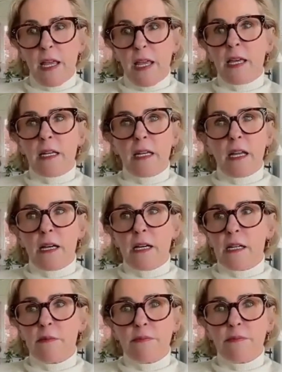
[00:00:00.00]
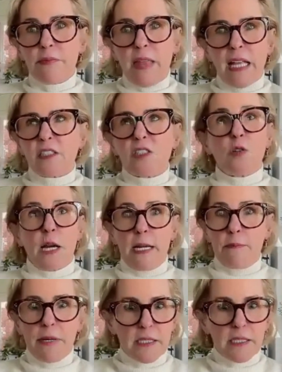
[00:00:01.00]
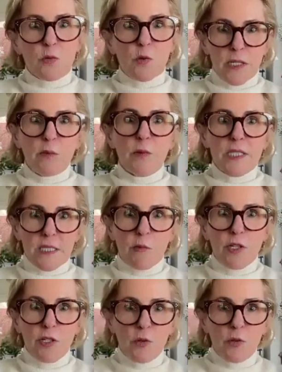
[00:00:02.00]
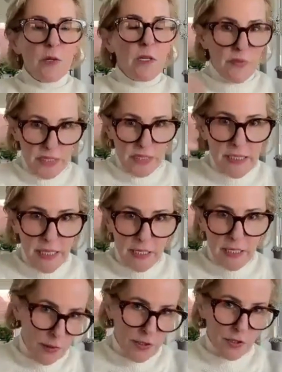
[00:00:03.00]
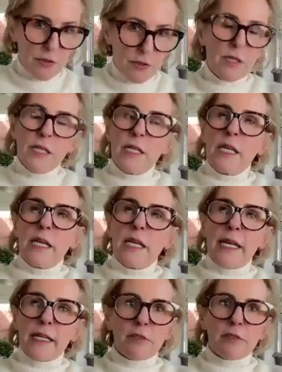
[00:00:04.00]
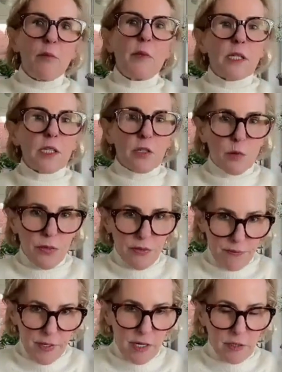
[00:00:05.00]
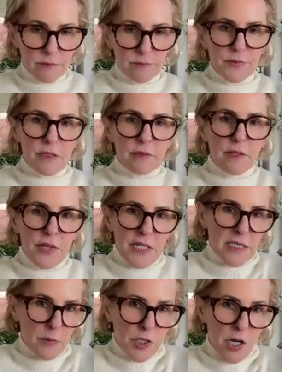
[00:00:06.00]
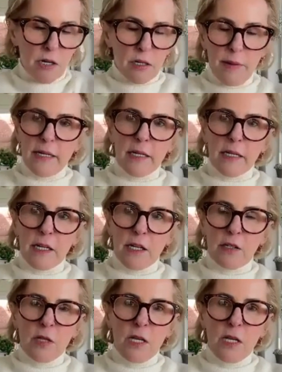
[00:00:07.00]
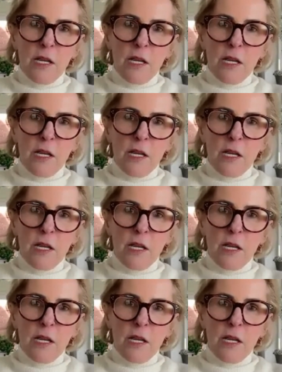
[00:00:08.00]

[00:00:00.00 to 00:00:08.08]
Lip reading: And that's great because it's working with someone who thinks like we do and is familiar with, the things that we talk about in EO.